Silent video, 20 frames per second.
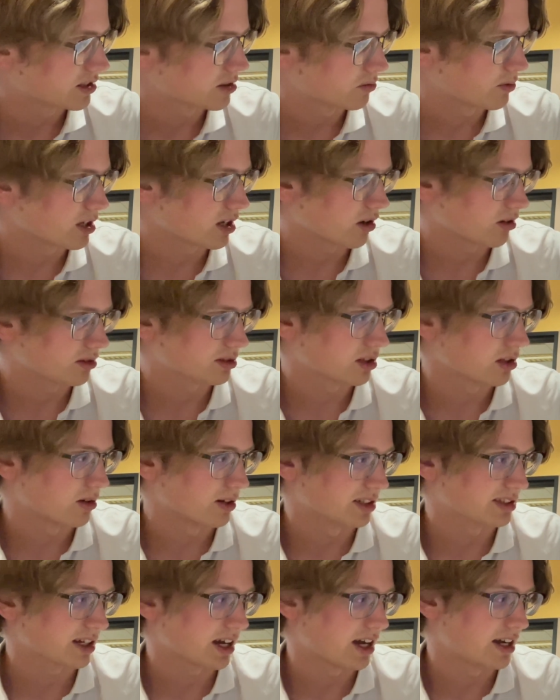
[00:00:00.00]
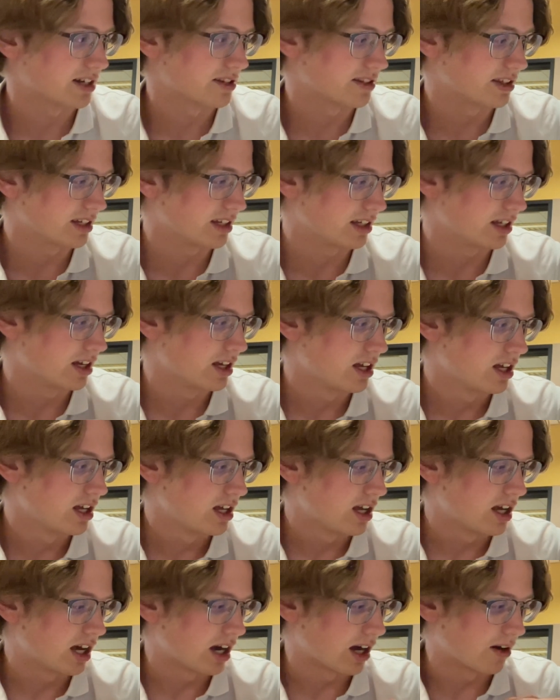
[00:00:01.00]
we also assigned the
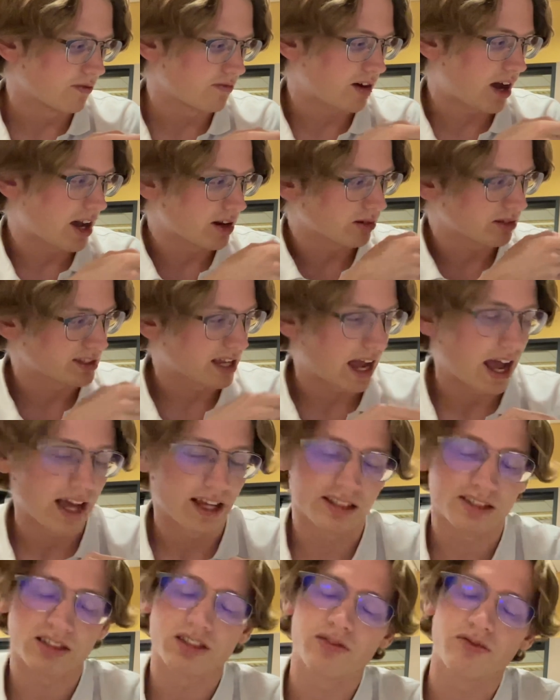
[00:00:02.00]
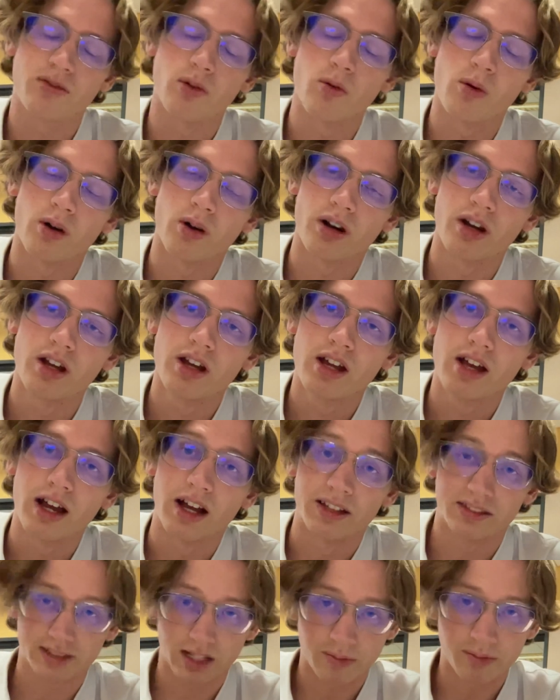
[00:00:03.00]
final tasks for
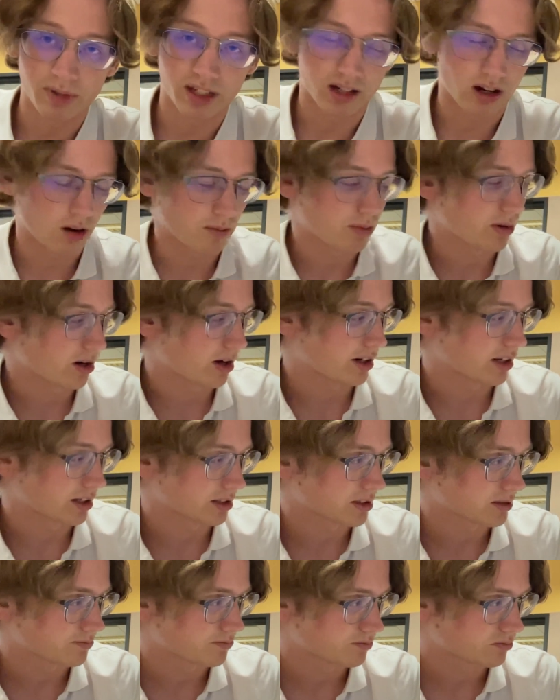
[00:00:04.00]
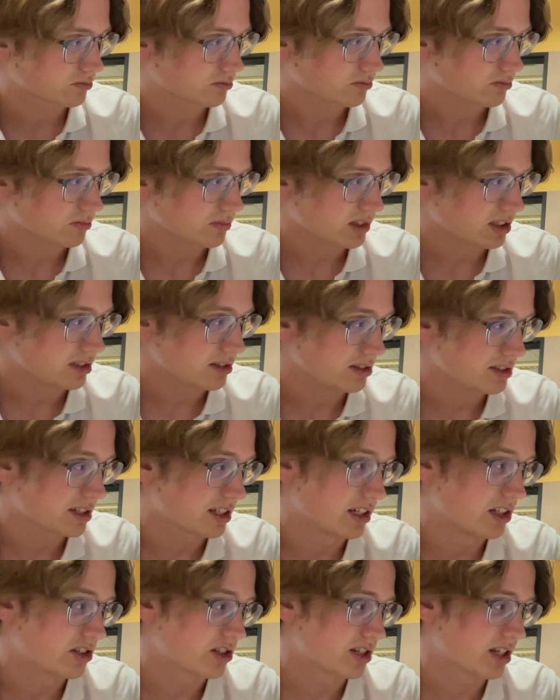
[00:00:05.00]
assembling our product to
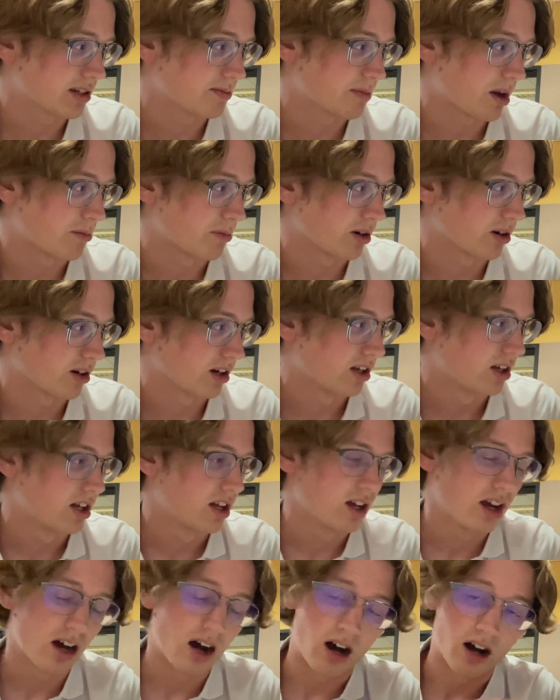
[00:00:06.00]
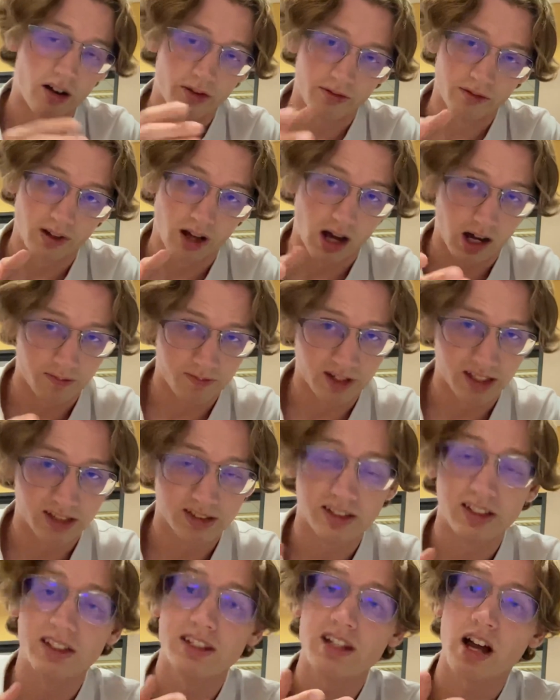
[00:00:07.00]
each team member.
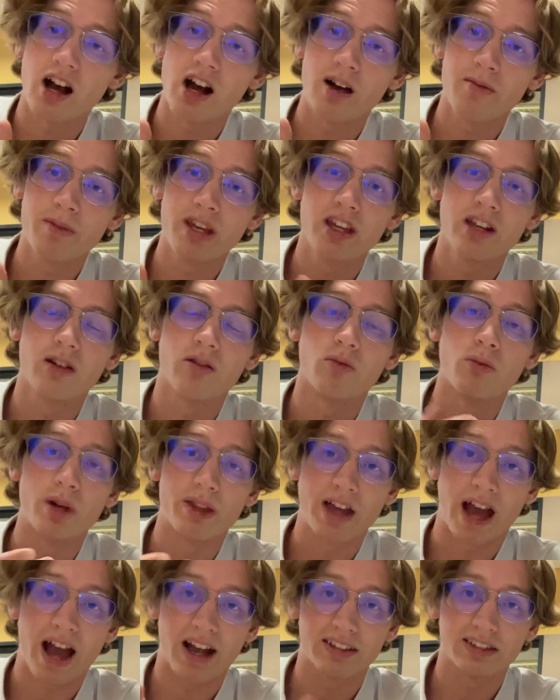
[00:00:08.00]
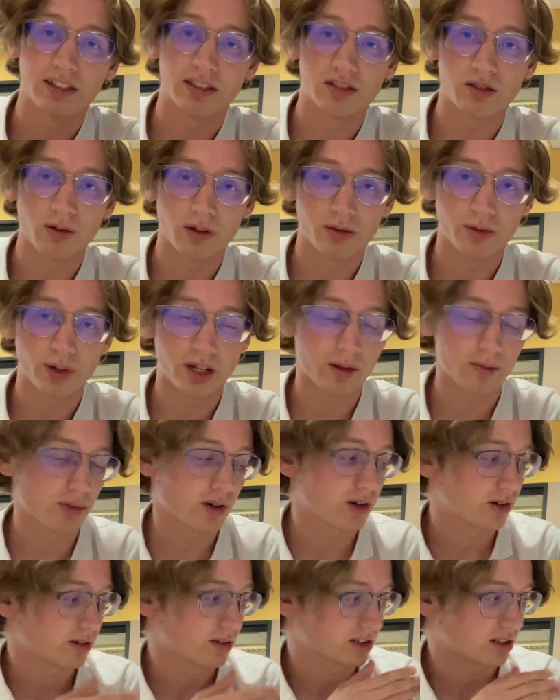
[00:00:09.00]
Obviously, Tommy, with access to a 3D
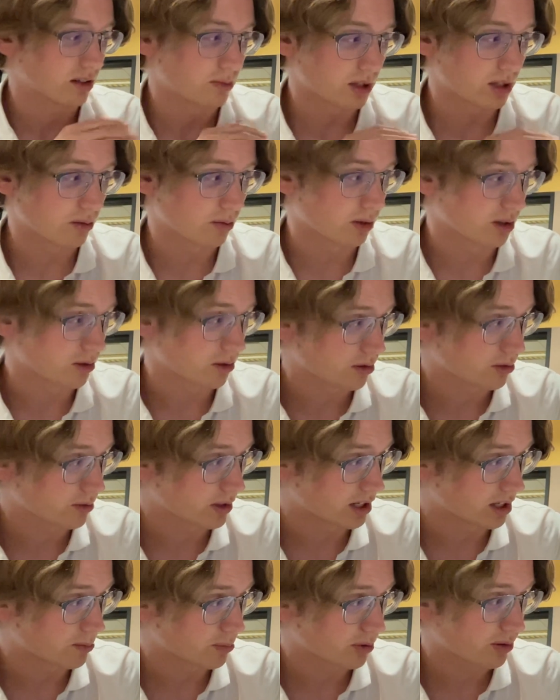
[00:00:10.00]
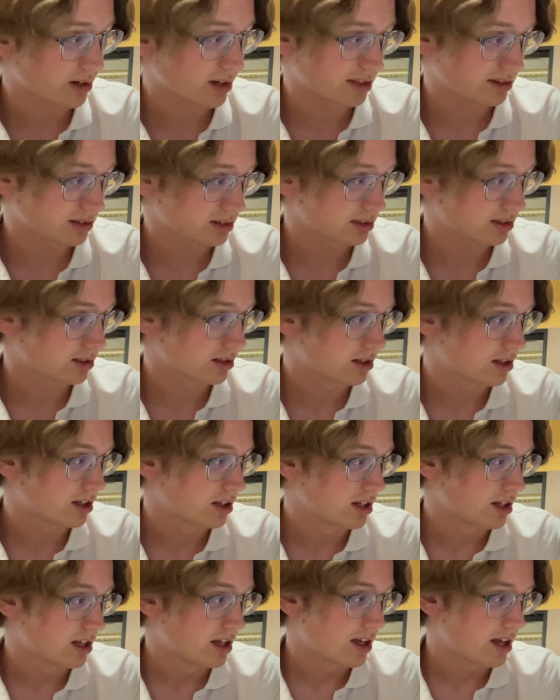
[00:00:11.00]
printer, is going to be the one who 3D prints,
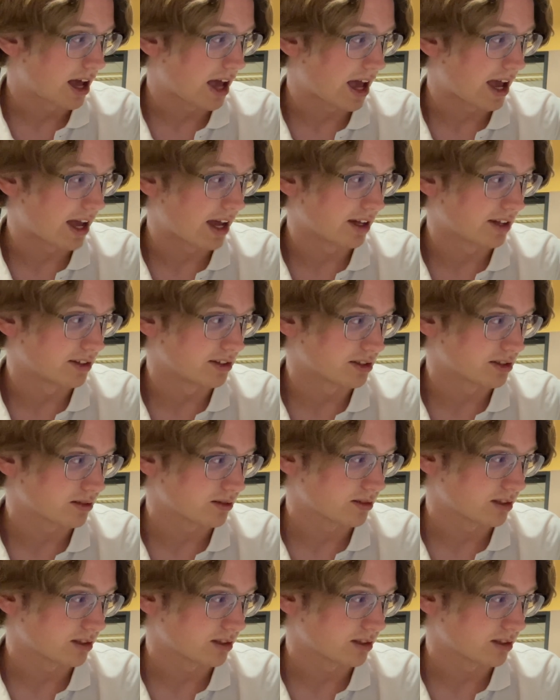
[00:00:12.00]
and